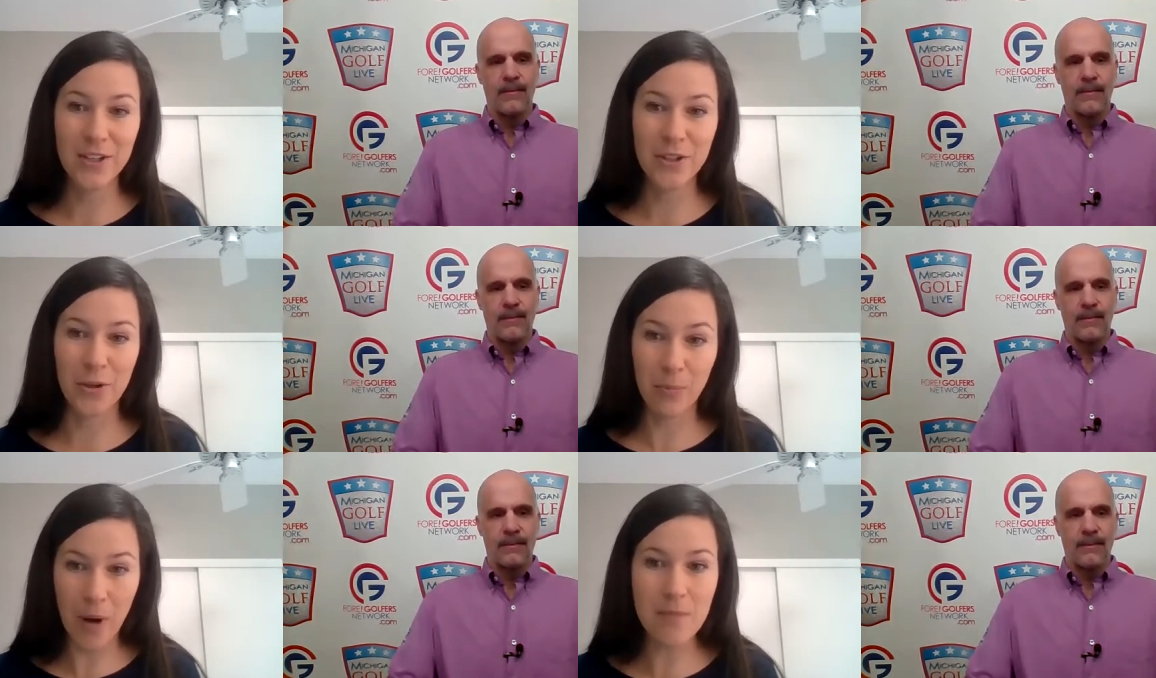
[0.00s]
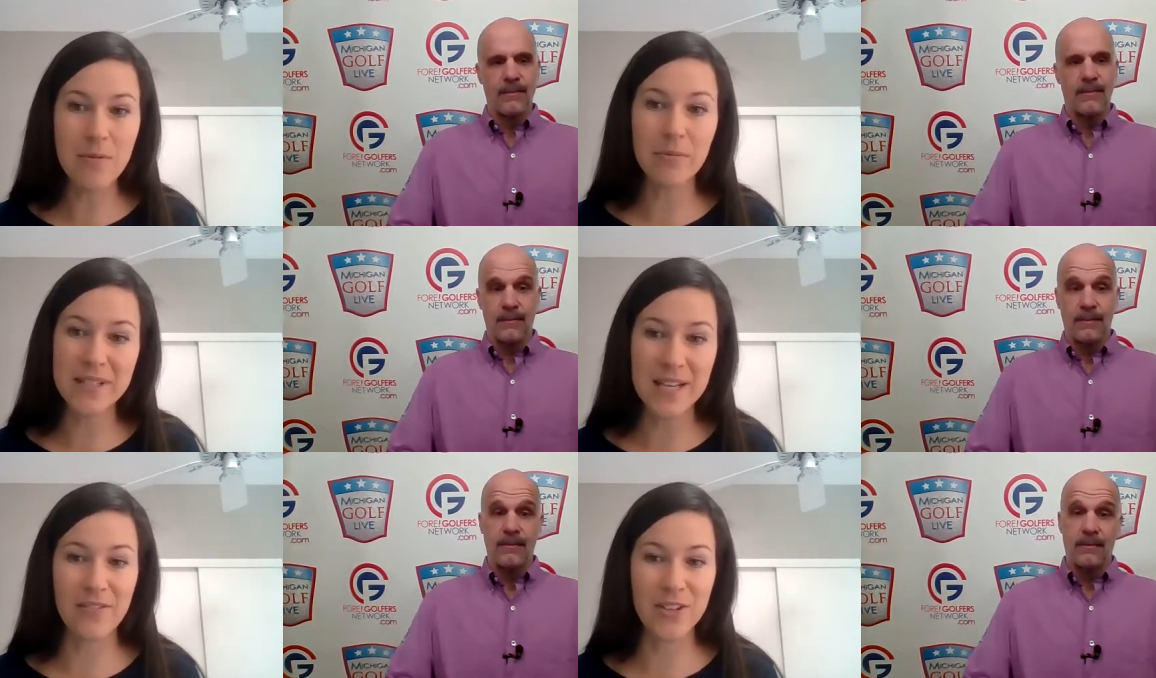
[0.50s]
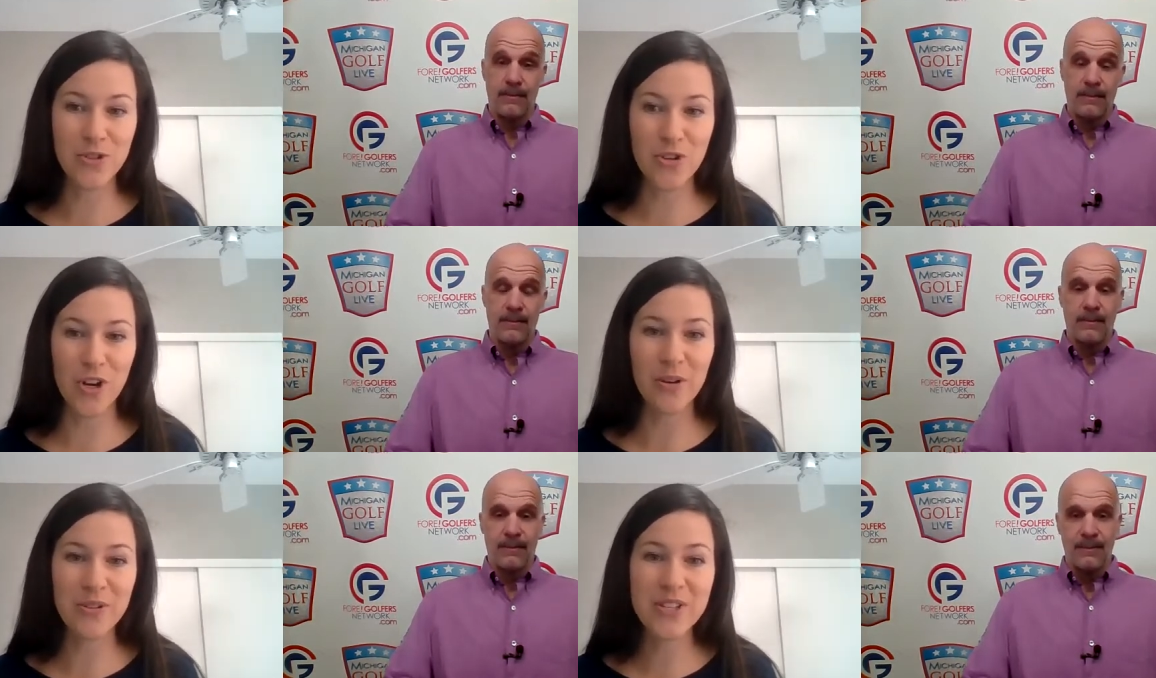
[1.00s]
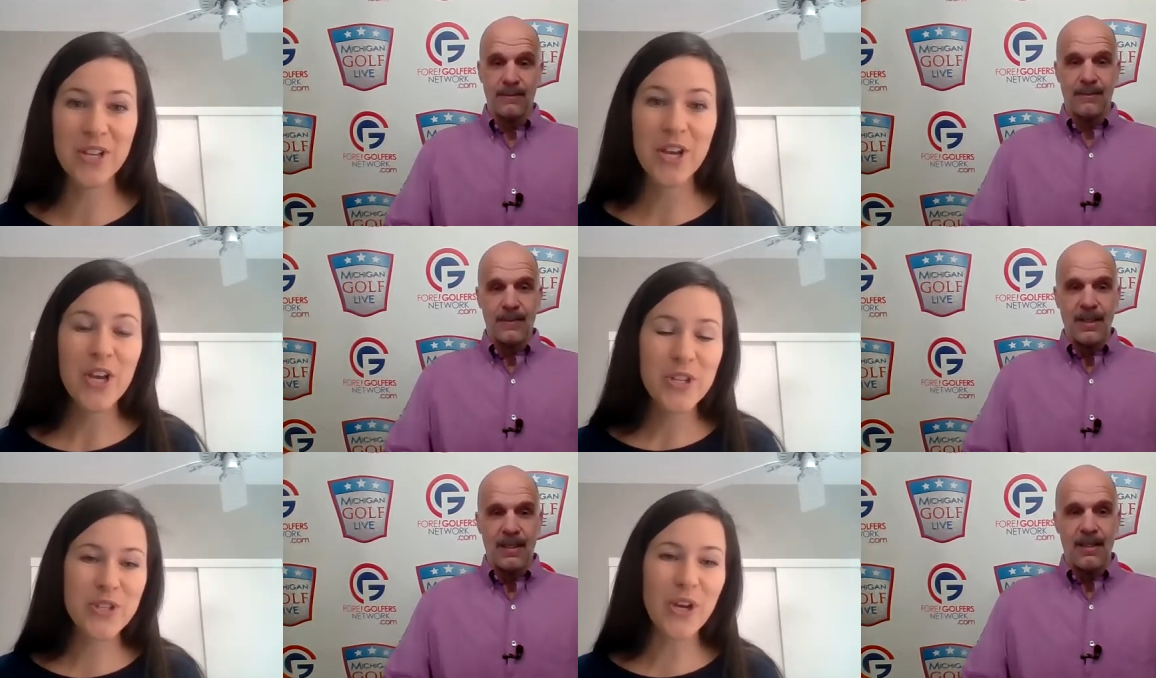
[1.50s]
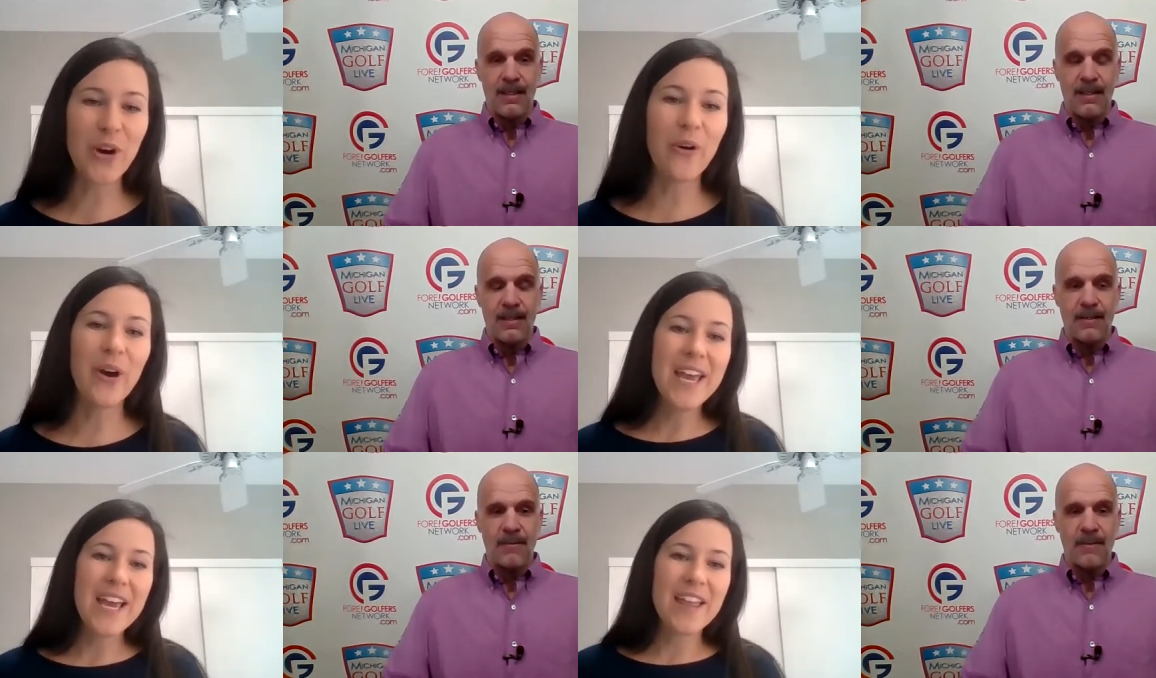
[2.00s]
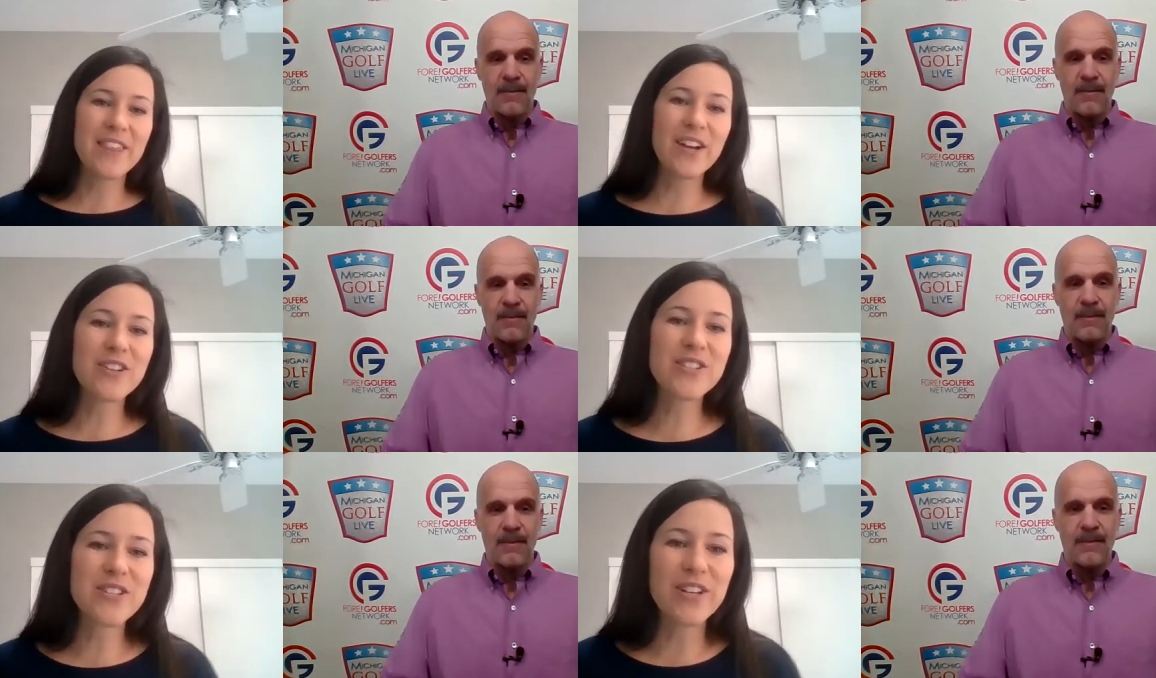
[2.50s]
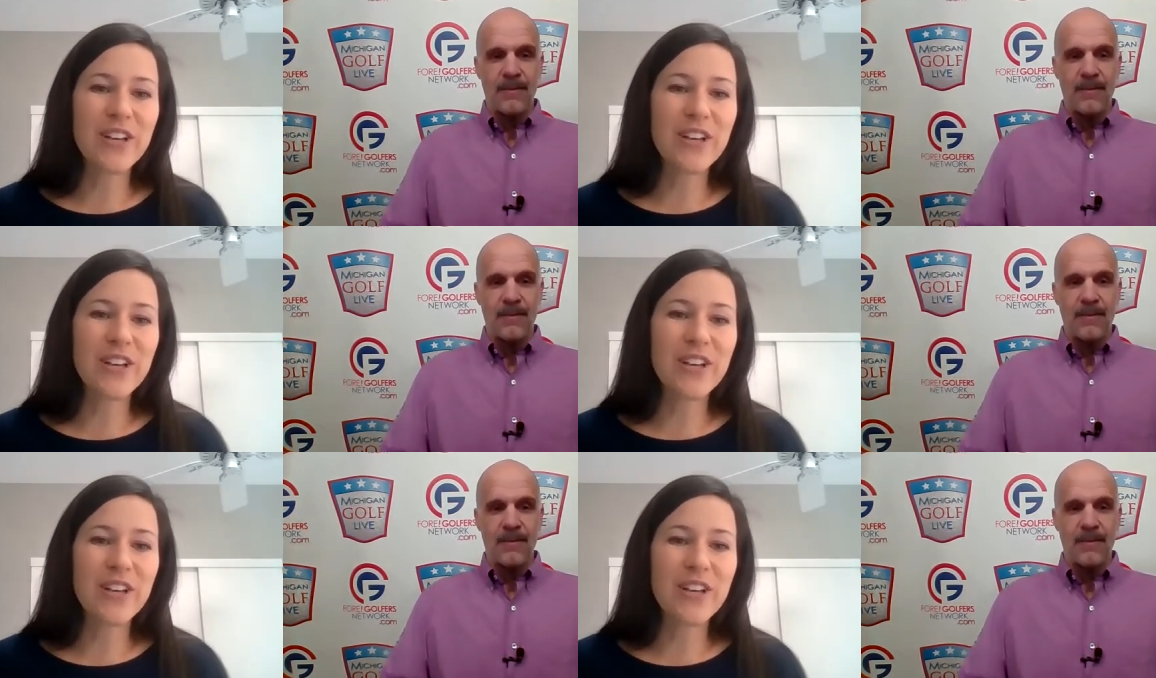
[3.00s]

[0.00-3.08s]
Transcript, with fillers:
Speaker 1: you're probably saving strokes. So there's,